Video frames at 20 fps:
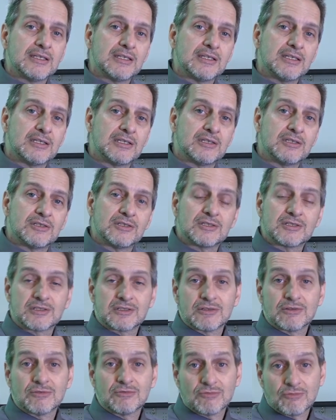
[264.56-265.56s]

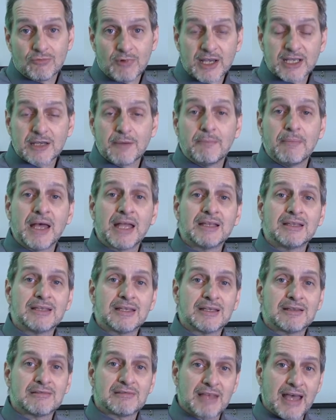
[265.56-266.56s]
is
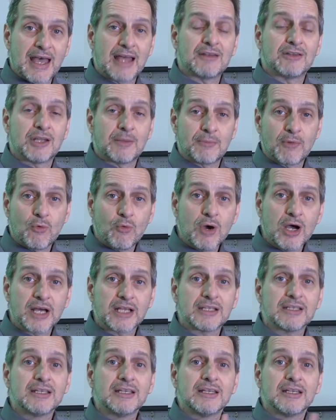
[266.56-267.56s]
recommending that, number
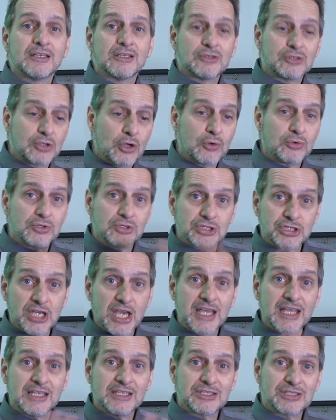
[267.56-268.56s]
one, don't
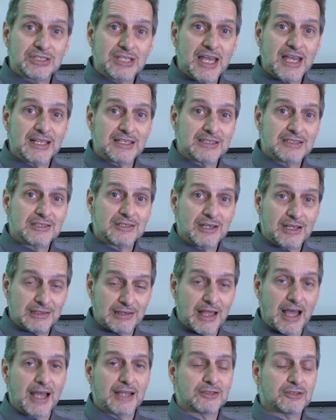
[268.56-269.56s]
change tense a
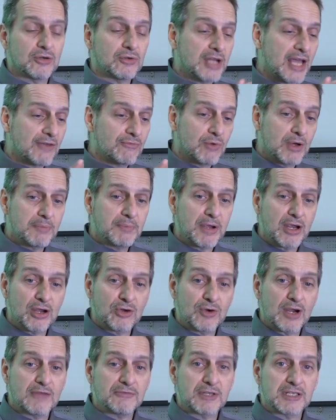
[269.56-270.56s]
lot. Don't have one
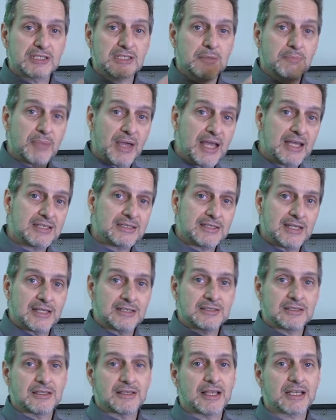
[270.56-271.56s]
paragraph that's past
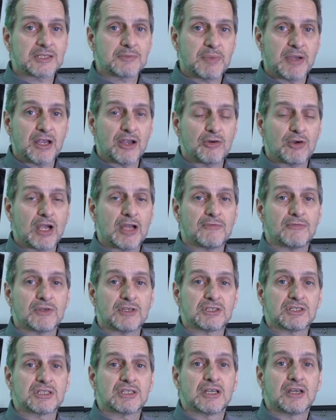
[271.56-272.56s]
tense and the next paragraph
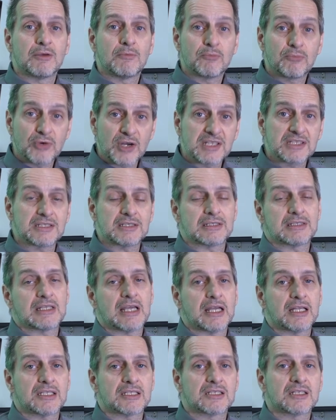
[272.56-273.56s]
is present
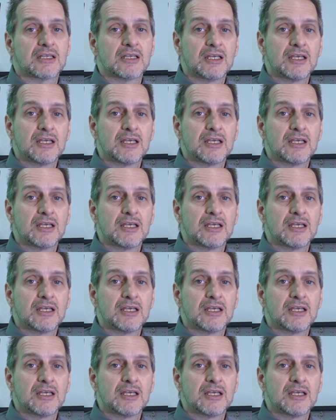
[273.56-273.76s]
tense.